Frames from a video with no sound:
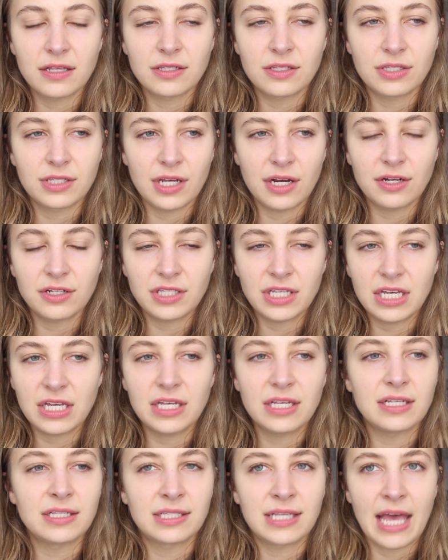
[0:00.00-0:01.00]

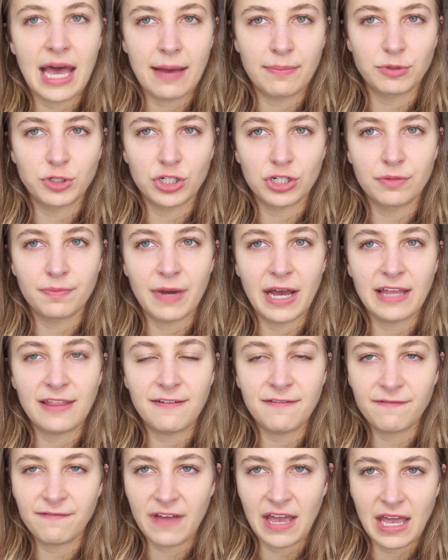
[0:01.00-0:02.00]
Cersei is captured by
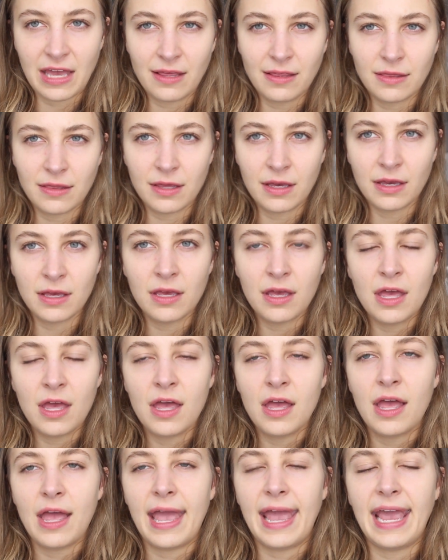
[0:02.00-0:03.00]
the Faith,
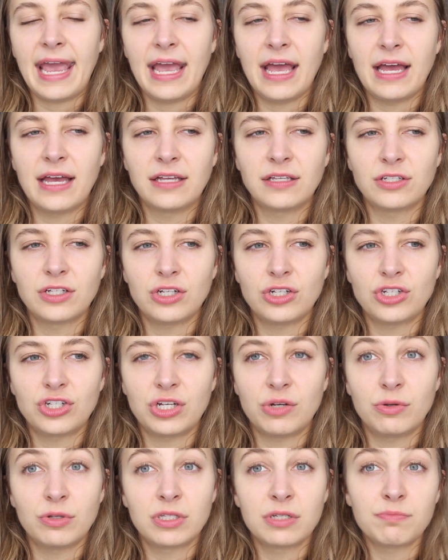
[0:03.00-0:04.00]
and
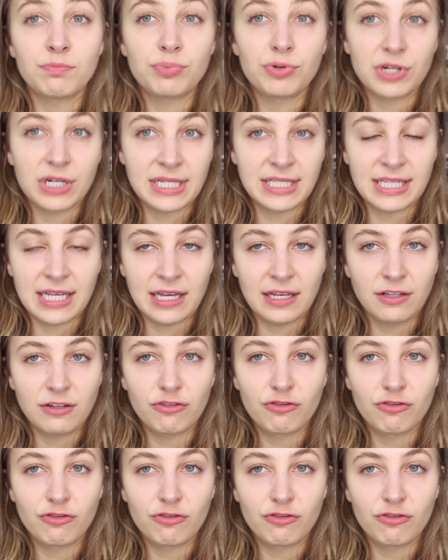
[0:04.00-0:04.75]
she was imprisoned